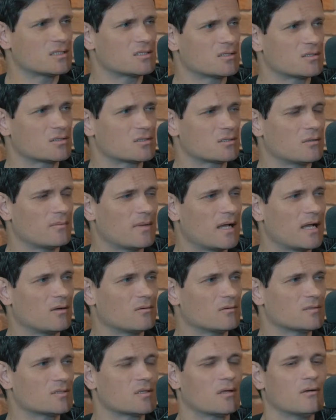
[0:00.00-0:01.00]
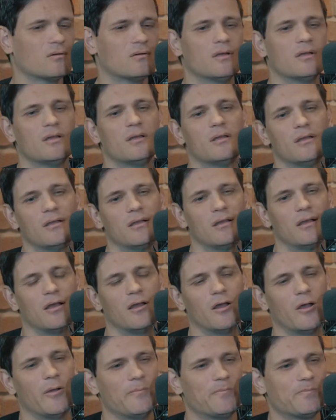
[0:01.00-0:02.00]
just come out. So
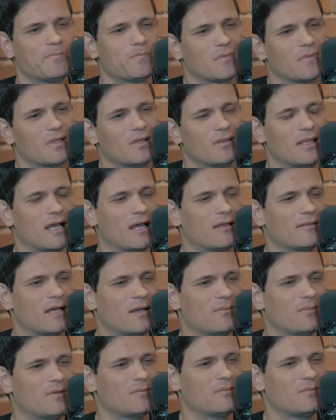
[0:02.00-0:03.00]
that'd be a